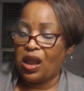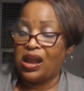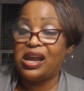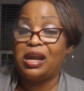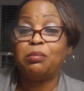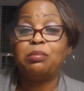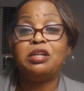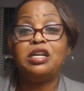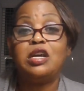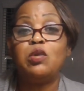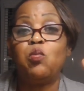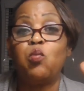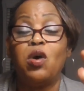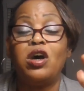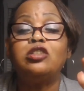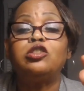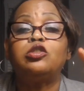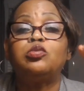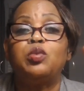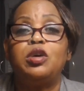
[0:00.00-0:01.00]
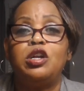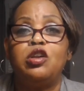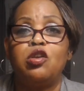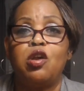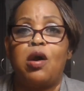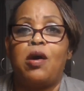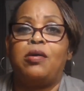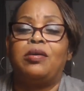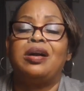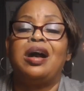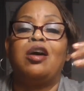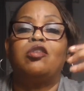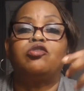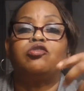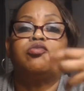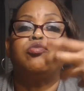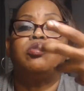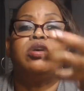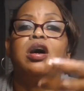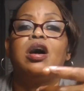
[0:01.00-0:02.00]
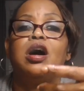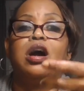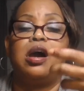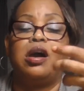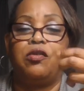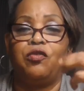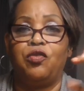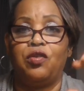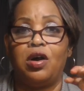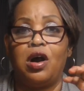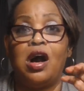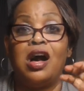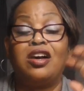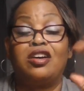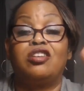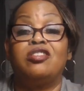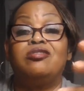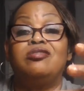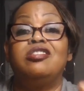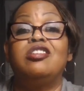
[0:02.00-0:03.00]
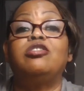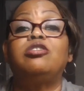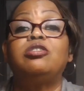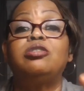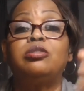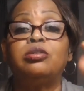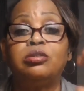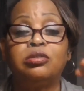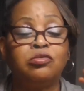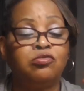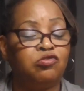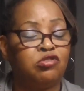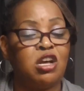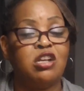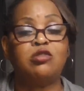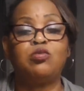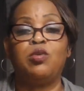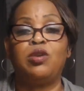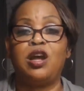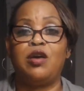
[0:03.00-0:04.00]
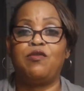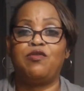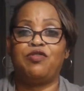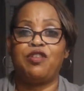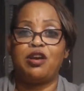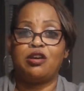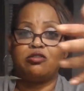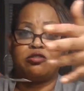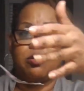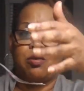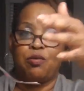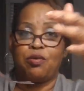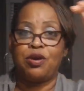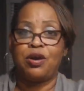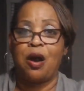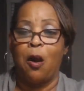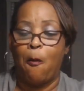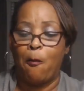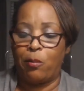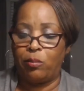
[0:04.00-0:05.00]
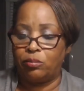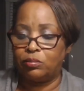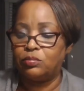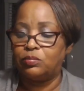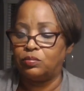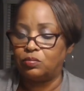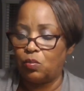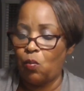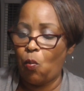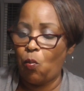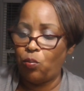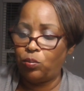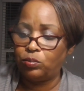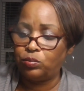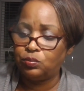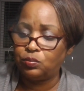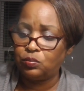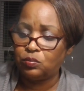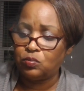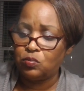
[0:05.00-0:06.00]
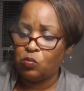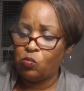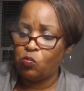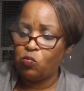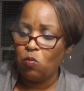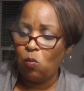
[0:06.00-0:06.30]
I believe once we learn how to love unconditional, that's when everything is going to come. Mm-hmm.